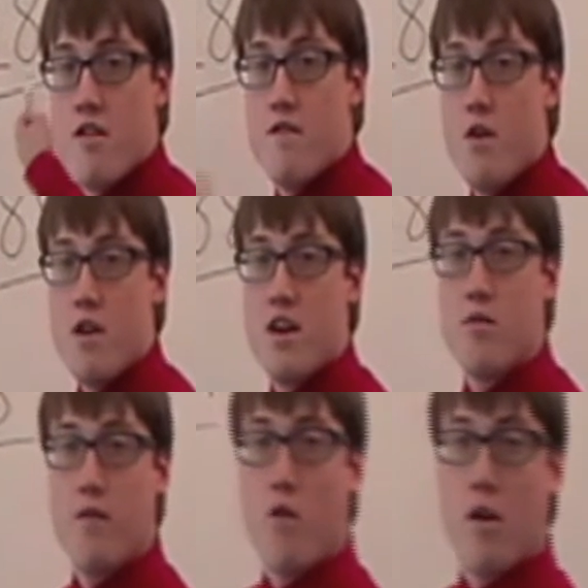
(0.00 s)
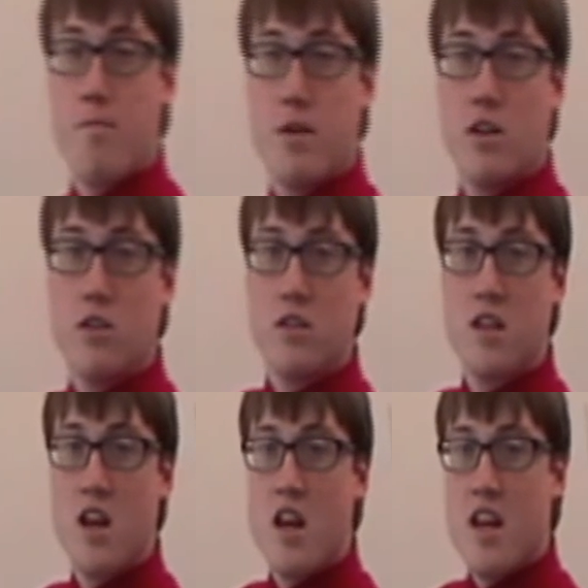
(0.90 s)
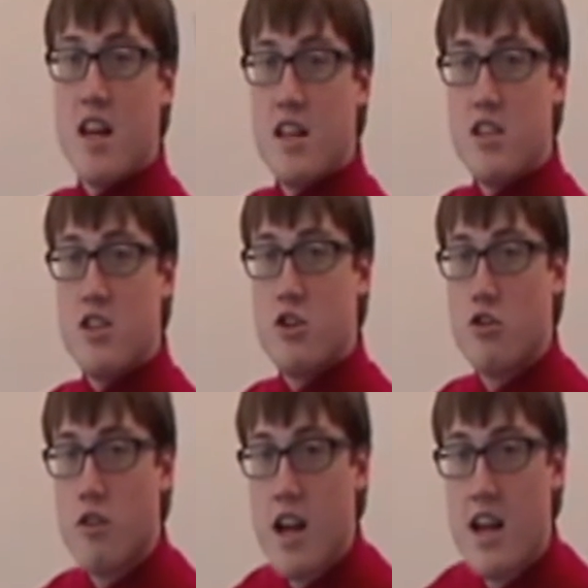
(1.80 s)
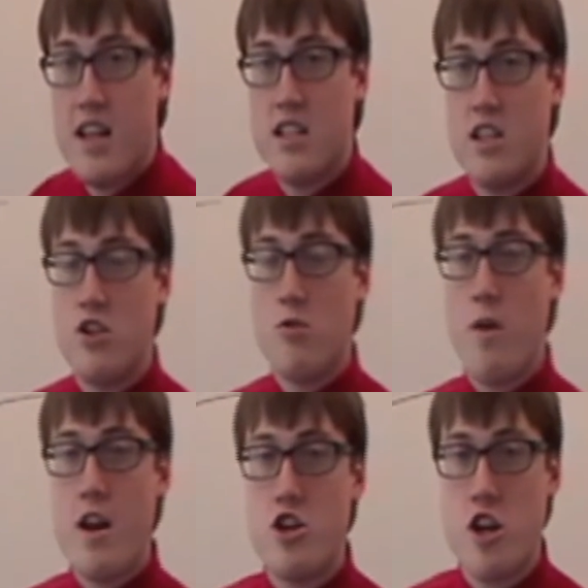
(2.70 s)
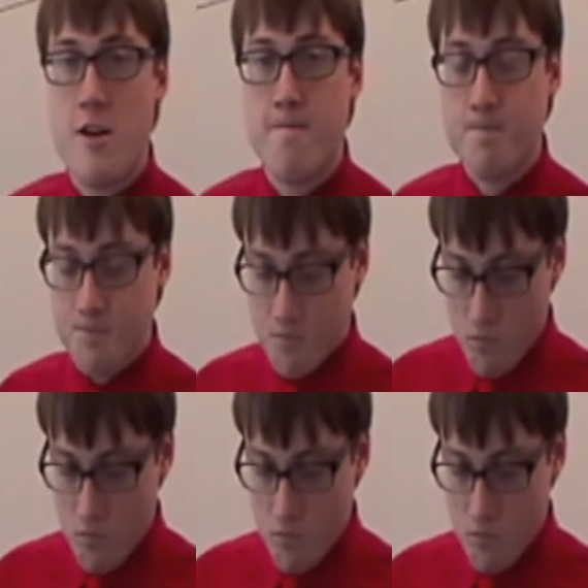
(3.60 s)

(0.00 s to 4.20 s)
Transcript: voting reform bills is to create a situation